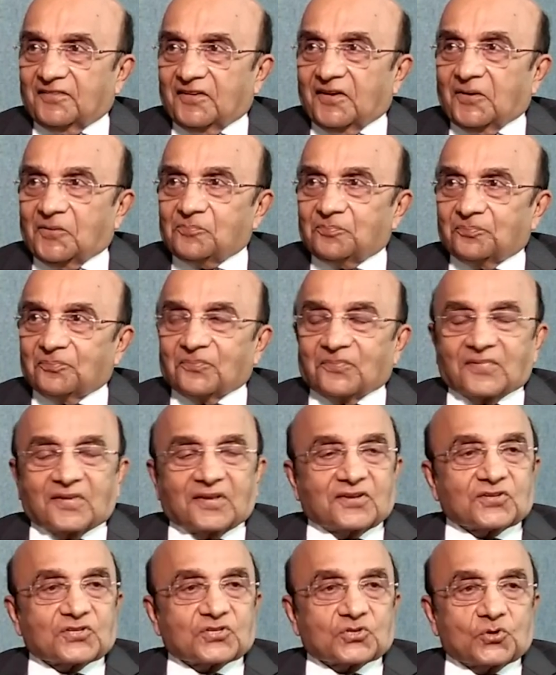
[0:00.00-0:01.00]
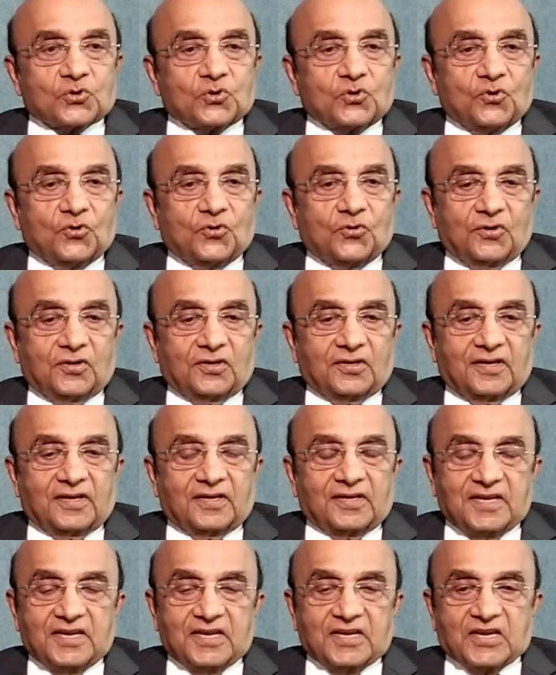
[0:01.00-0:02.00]
Yeah. So
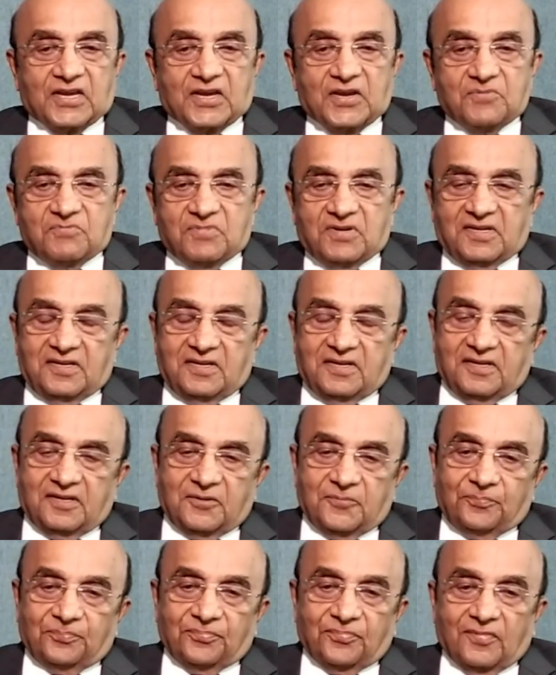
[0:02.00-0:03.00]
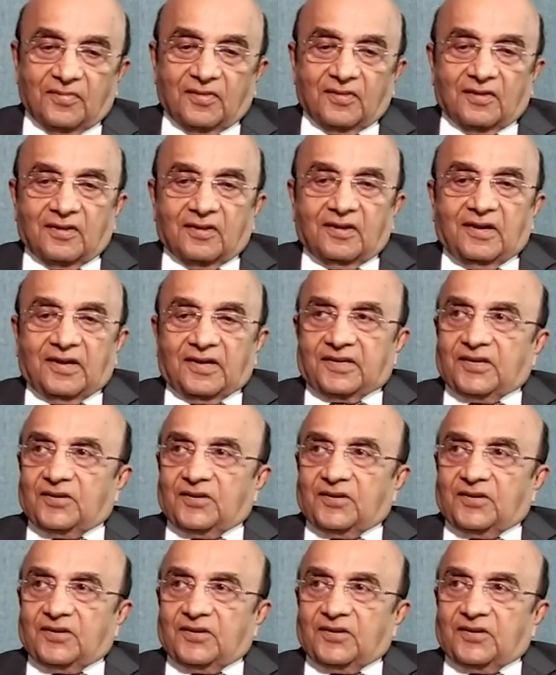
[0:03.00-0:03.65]
he came, and I